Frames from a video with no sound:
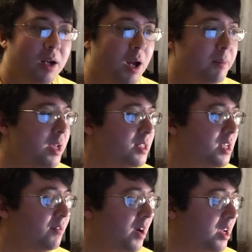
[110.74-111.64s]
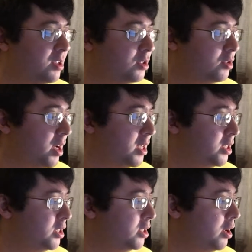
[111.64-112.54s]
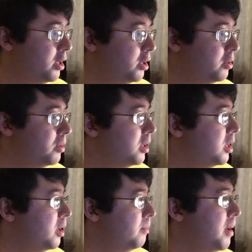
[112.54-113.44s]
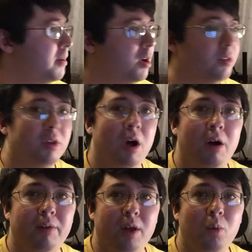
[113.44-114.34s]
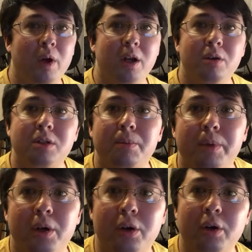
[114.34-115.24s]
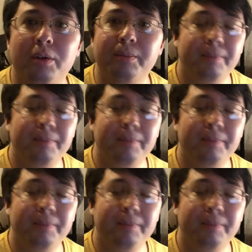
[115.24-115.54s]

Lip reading: I may see if I can try to show you maybe on the Windows computer